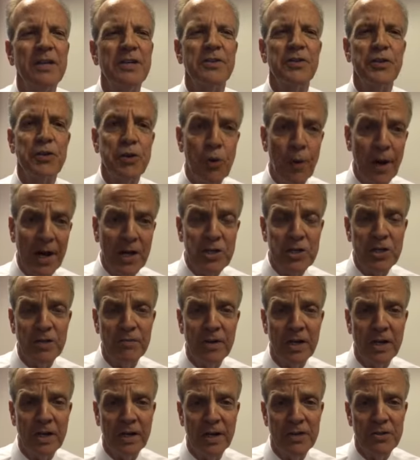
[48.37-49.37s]
to the direction
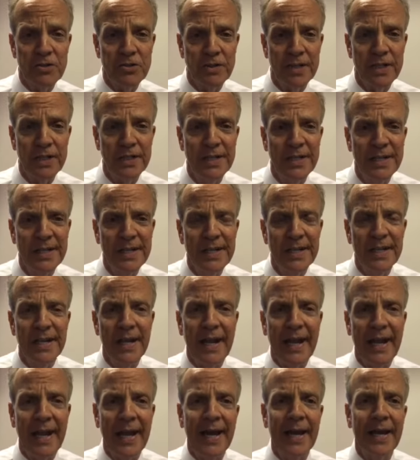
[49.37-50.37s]
of our country.
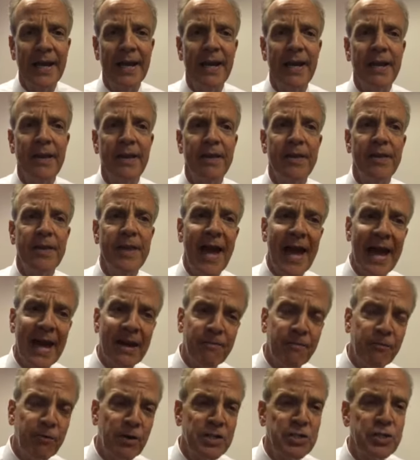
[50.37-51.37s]
And
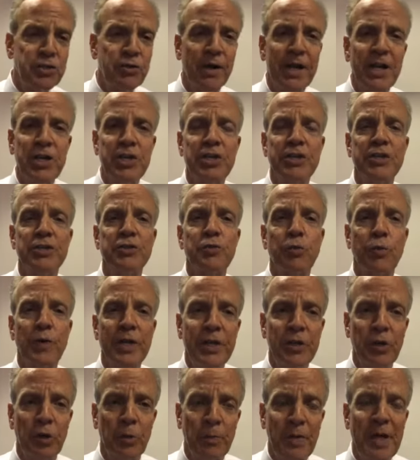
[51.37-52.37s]
that frustration is
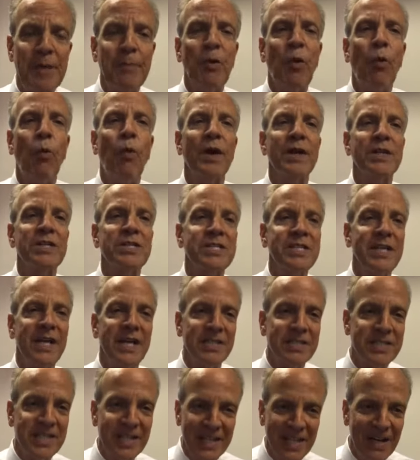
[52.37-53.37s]
real. People want to see
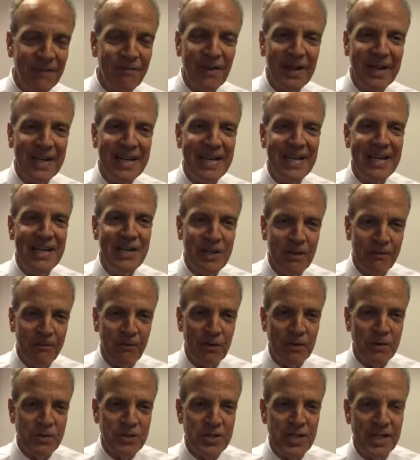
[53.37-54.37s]
a significant
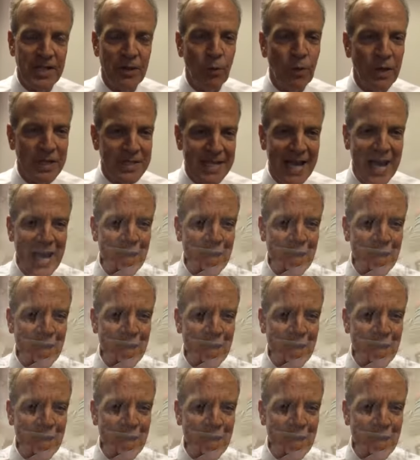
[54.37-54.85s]
difference in what's